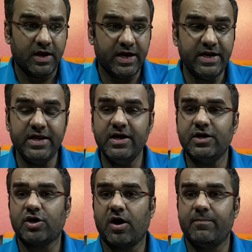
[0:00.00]

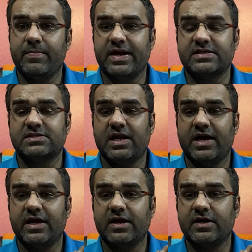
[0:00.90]
Indian top banks
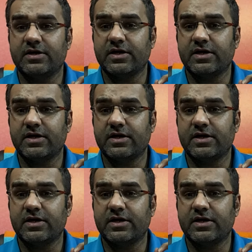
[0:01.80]
like